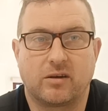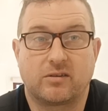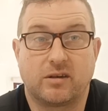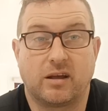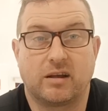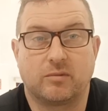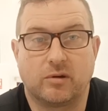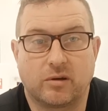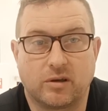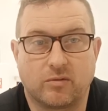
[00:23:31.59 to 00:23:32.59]
I certainly
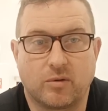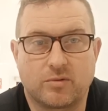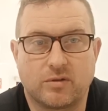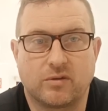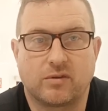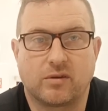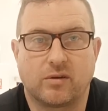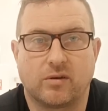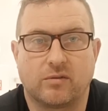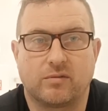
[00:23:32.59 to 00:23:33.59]
would look at your options
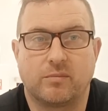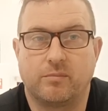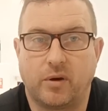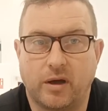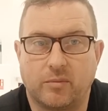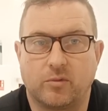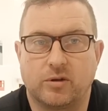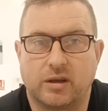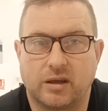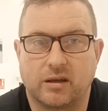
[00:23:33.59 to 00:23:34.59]
of buying
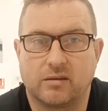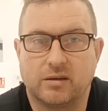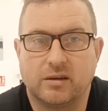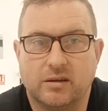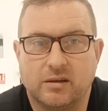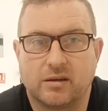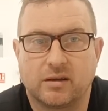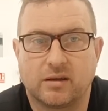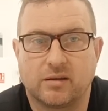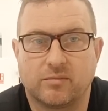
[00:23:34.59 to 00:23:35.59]
one here
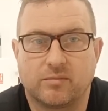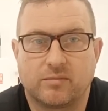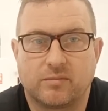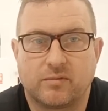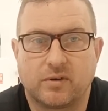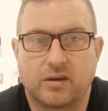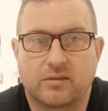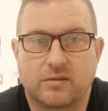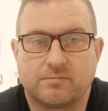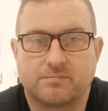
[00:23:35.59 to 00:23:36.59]

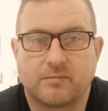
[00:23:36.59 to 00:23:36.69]
first.